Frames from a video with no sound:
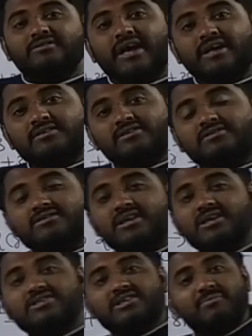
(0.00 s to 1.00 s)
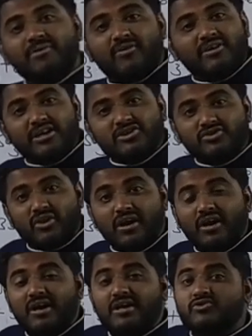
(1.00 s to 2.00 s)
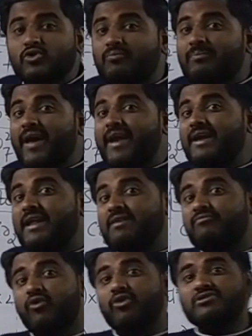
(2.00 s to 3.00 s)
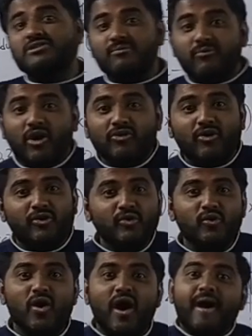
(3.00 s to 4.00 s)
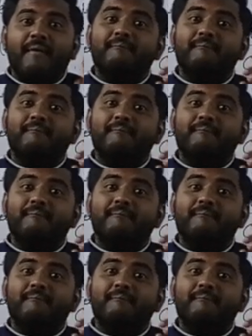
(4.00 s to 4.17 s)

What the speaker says: Then third step you understood. So mainly in fourth step what you have to do?